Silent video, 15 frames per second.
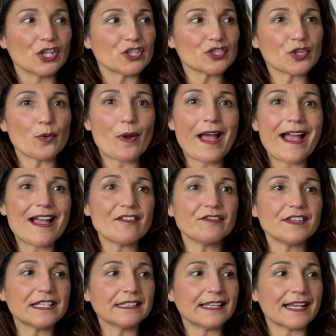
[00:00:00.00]
So,
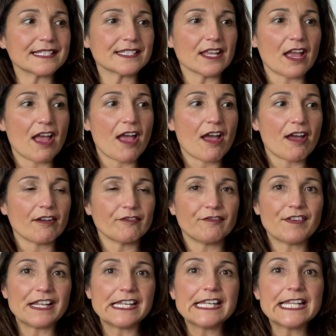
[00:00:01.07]
having that
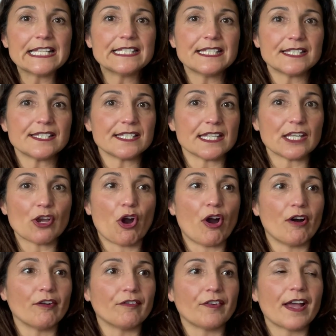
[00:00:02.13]
validity
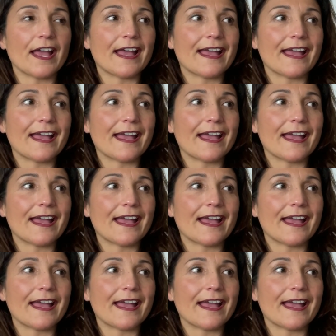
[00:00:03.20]
of